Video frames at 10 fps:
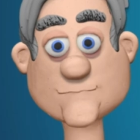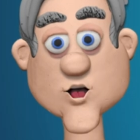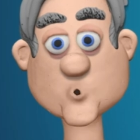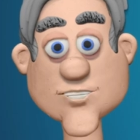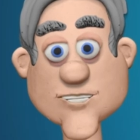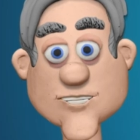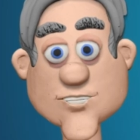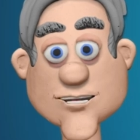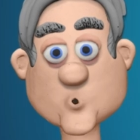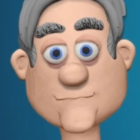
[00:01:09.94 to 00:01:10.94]
role in
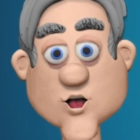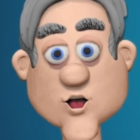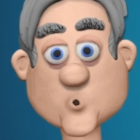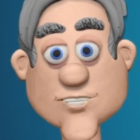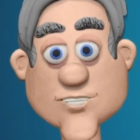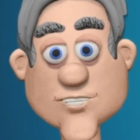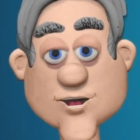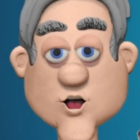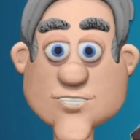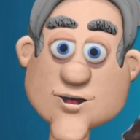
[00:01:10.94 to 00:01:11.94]
keeping our bones
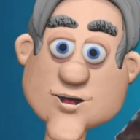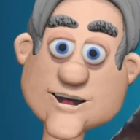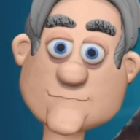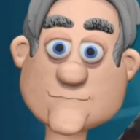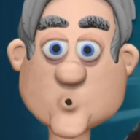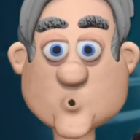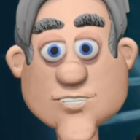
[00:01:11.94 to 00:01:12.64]
strong and our immune